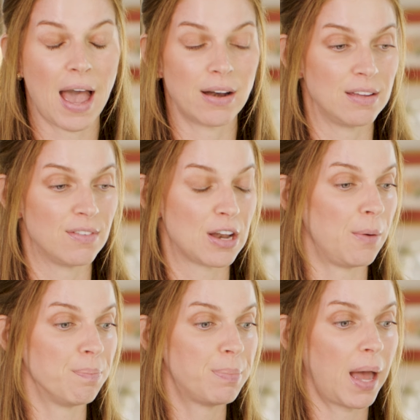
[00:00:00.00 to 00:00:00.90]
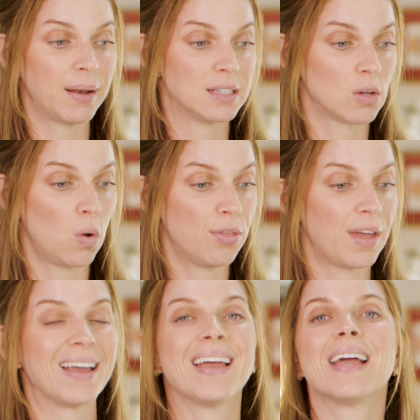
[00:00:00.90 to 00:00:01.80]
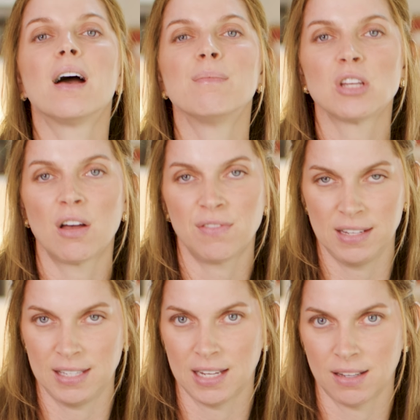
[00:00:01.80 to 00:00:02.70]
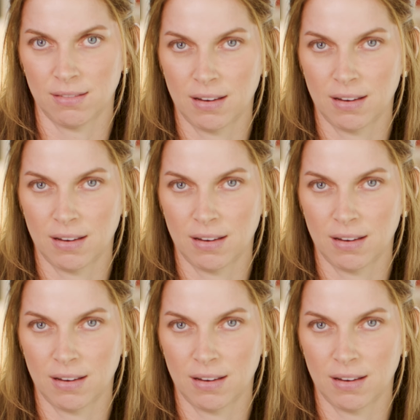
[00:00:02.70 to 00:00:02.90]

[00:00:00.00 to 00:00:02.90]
I don't even know, but it's a whole thing. It comes off easy.